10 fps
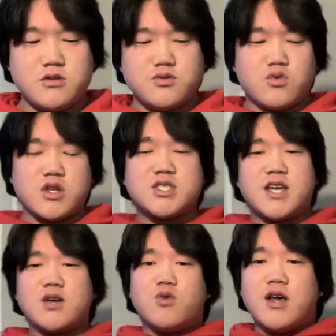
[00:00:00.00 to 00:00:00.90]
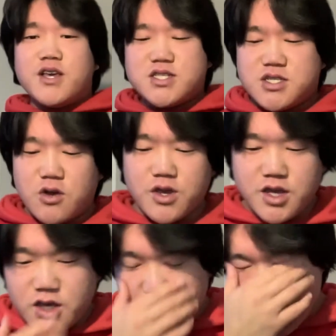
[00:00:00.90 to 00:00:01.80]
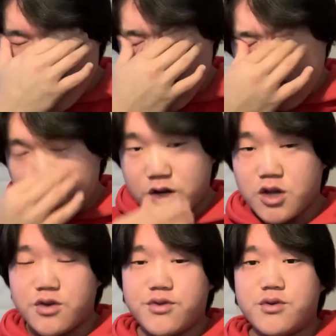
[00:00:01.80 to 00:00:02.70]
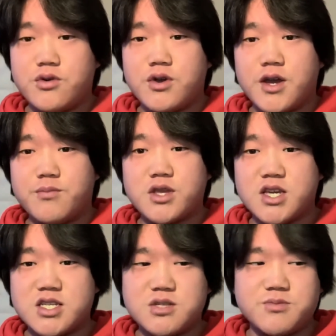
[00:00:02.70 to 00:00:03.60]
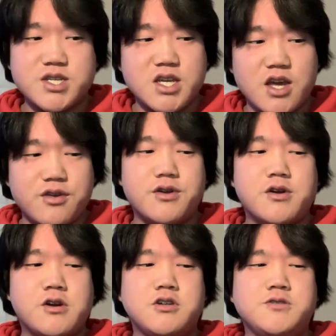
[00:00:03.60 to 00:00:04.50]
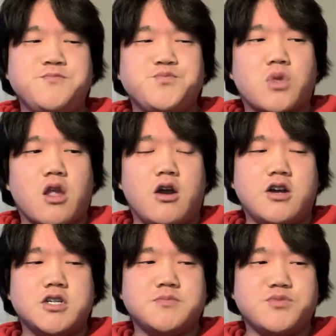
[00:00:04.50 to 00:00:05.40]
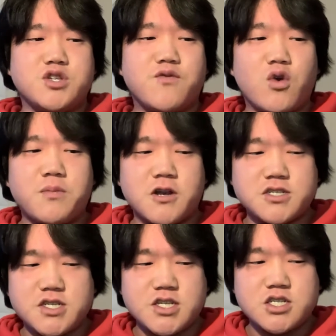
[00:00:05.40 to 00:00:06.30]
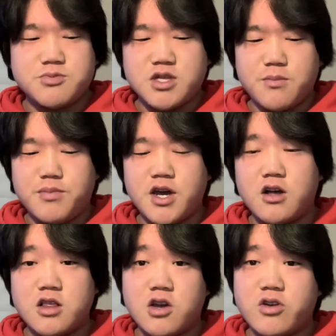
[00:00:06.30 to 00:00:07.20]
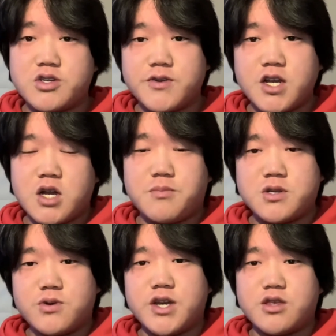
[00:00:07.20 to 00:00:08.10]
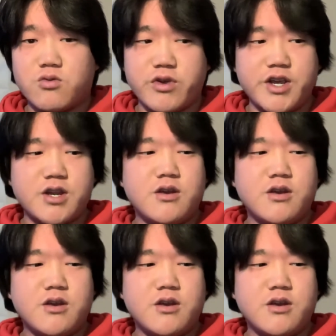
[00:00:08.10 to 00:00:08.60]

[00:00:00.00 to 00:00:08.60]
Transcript: while that's soaking, we're gonna go through and put the instrument together. There's four parts to the instrument: the bell, lower joint, upper joint, and the reed.